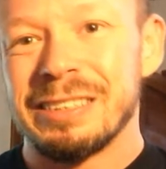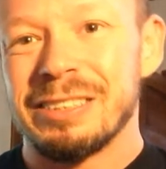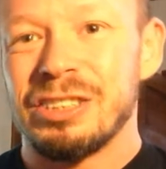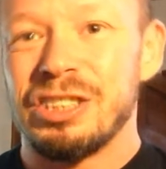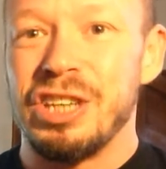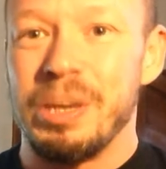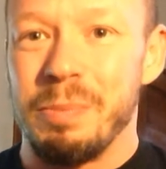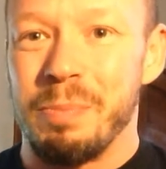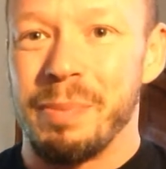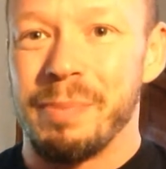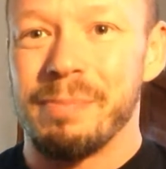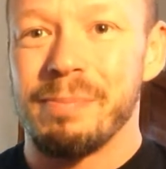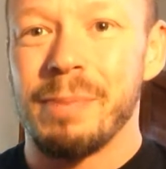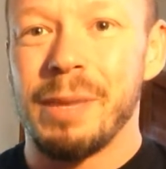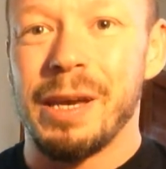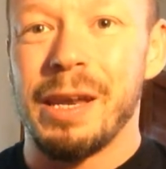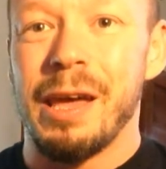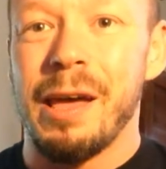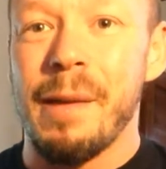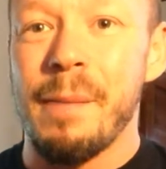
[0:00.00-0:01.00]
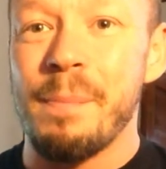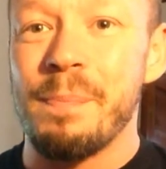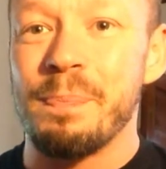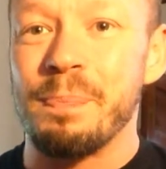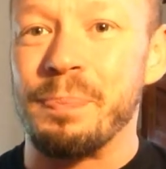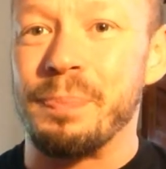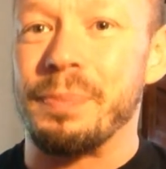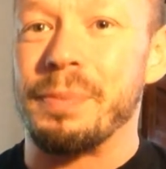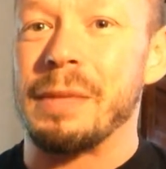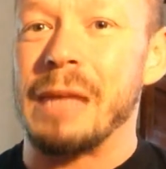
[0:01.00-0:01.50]
cheap. But
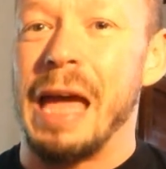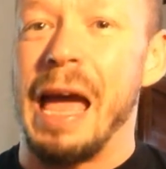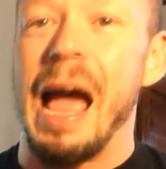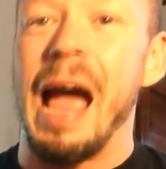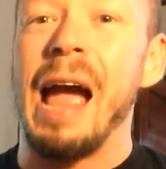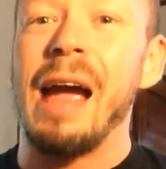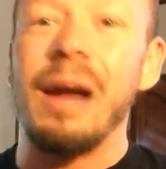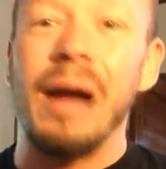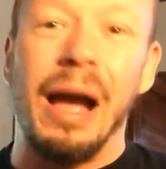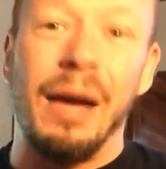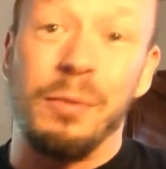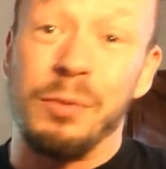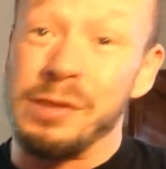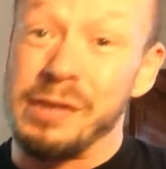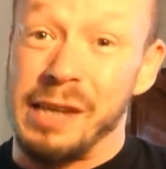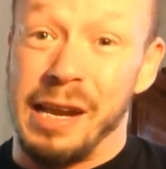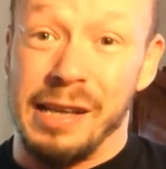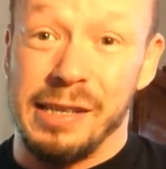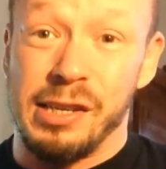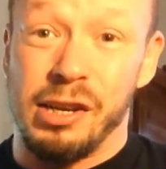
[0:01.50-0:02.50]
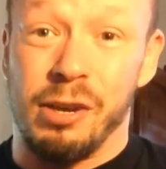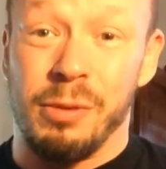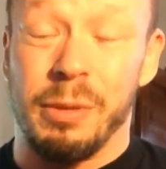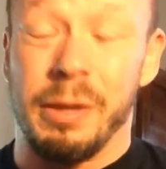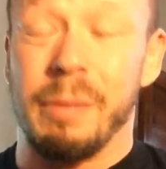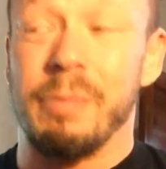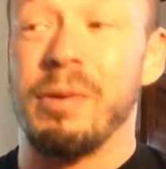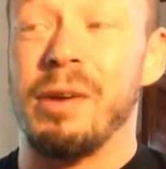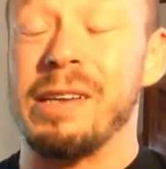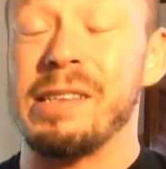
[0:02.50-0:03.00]
um, I, I, was not
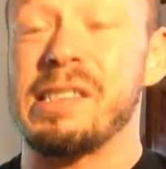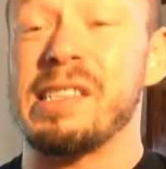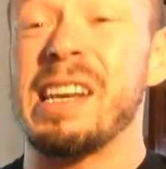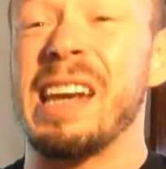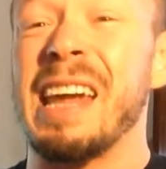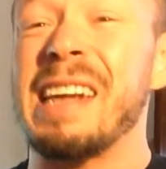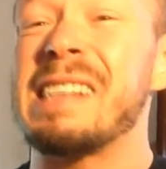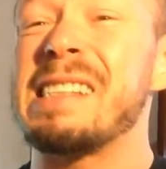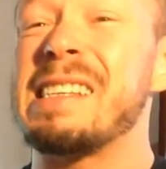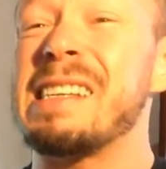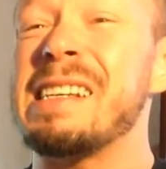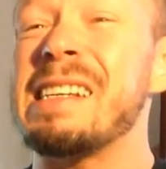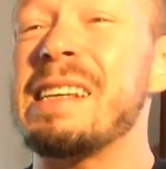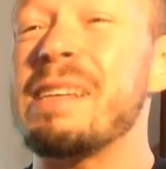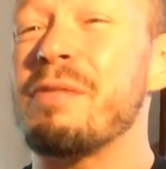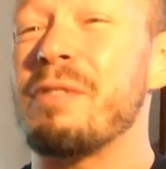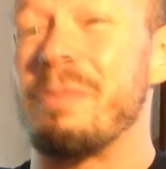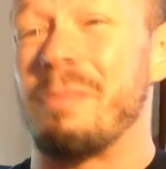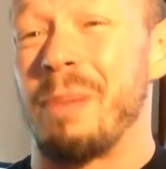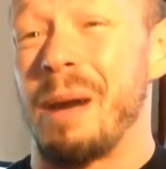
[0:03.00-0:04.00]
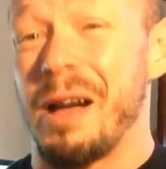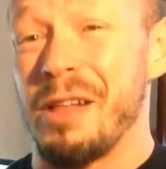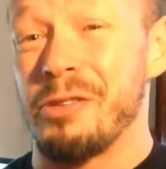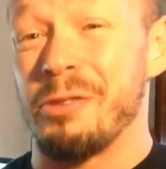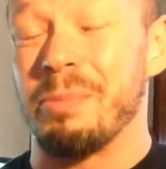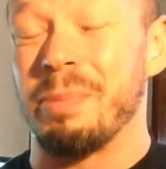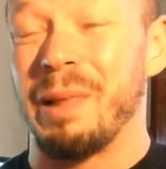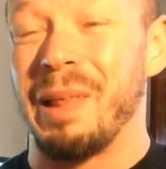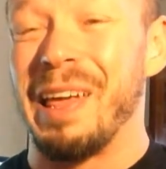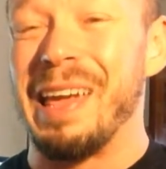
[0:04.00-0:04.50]
terribly impressed, and I didn't even
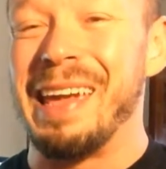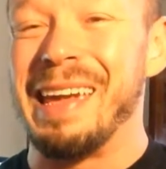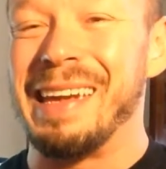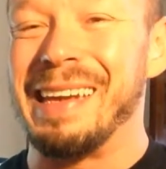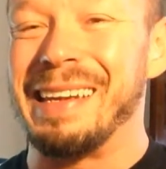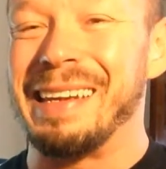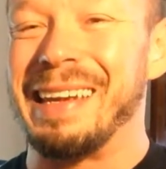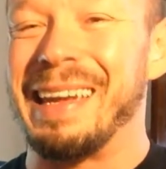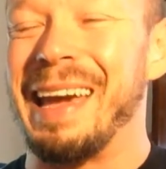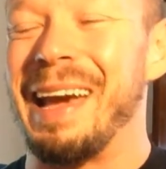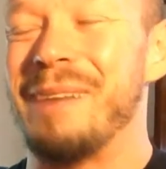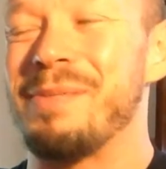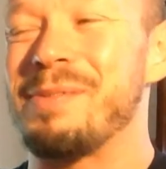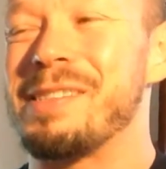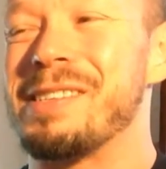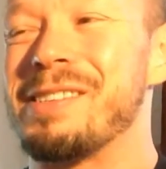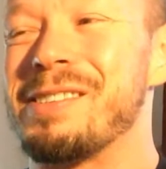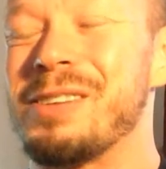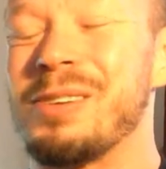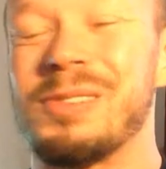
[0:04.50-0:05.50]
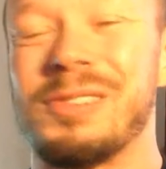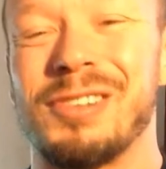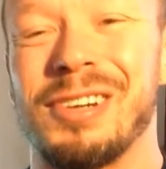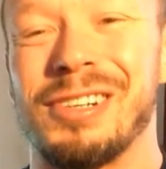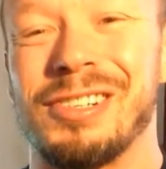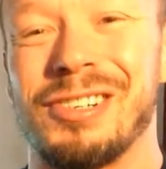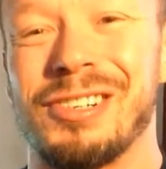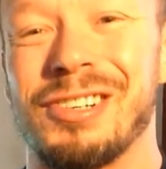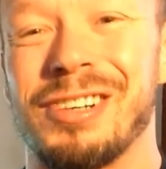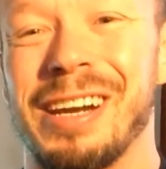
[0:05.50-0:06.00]
bother playing Captain Toad
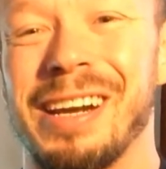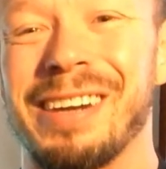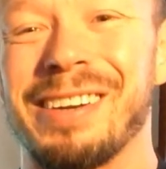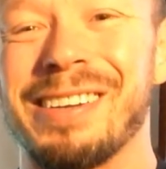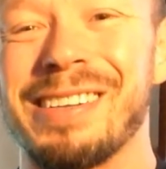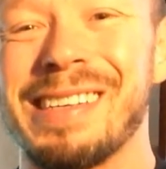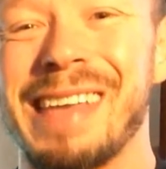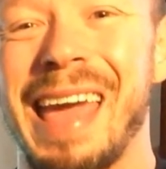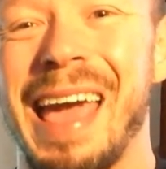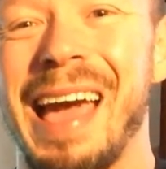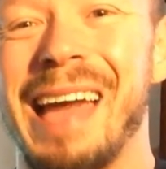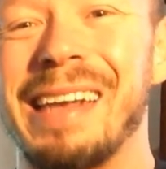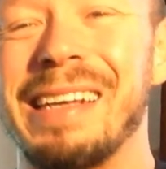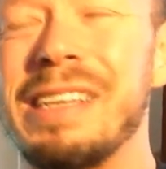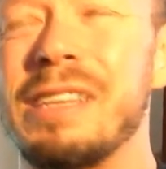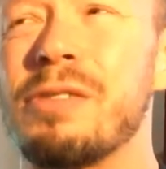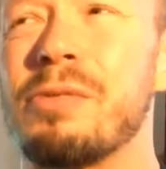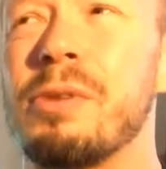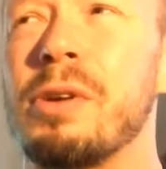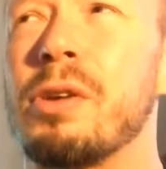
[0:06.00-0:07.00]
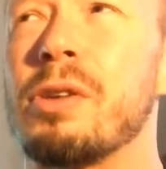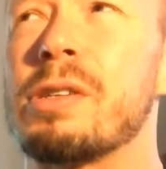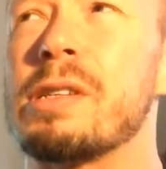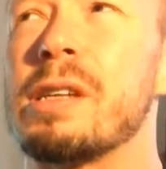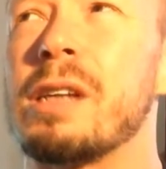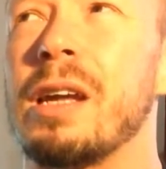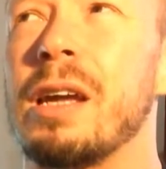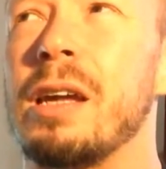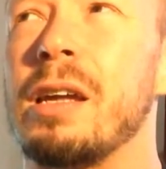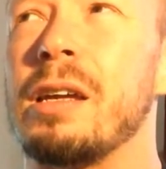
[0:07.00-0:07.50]
Treasure Trackers at E3, or
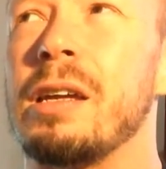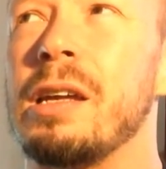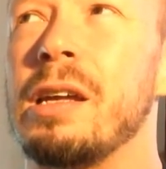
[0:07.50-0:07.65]
did I?